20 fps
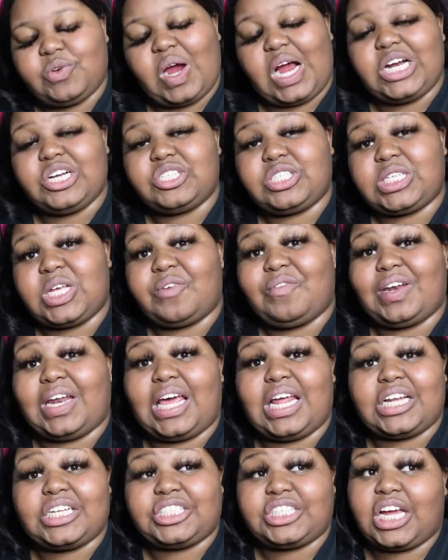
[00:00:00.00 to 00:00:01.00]
yourself and
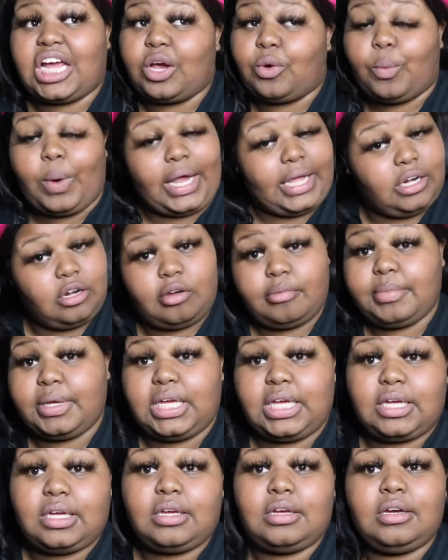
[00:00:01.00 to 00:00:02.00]
had a check waiting on
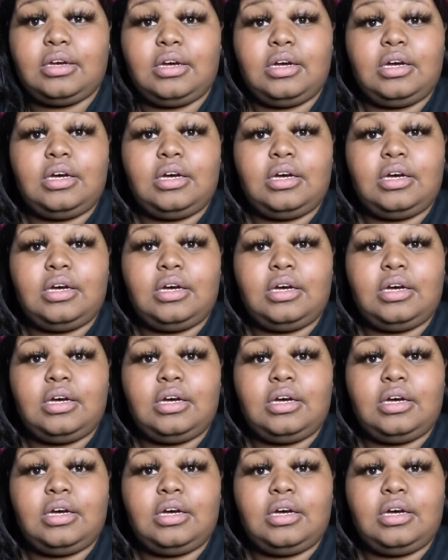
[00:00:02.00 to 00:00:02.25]
me,